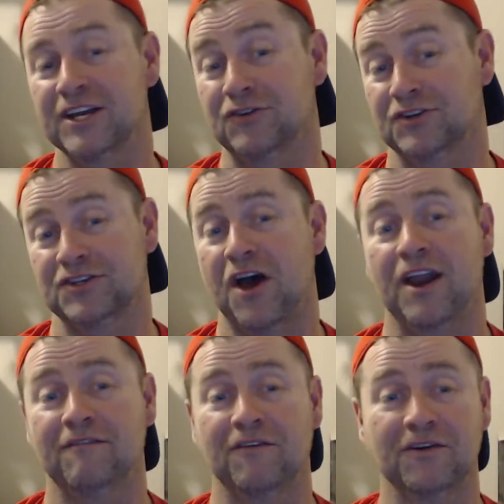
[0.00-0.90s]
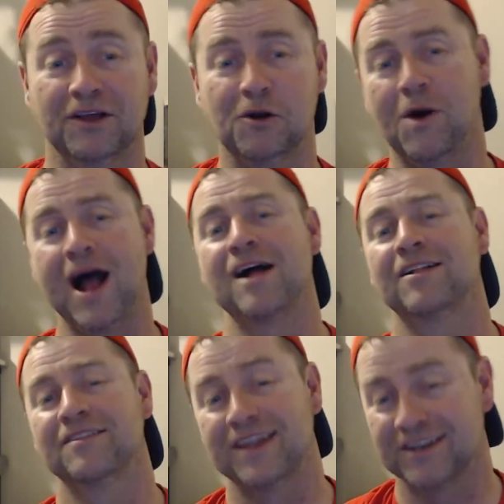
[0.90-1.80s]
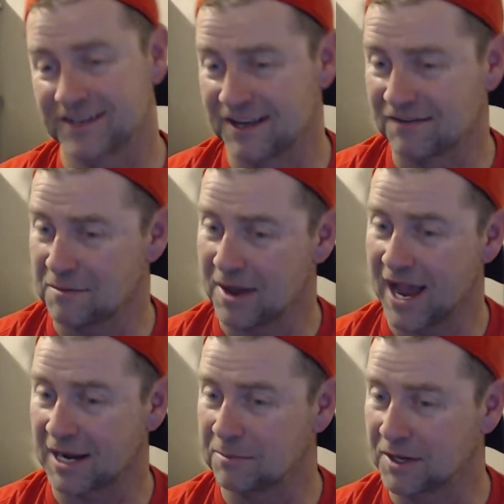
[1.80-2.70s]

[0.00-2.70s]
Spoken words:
interest on it for a little while and then give it back.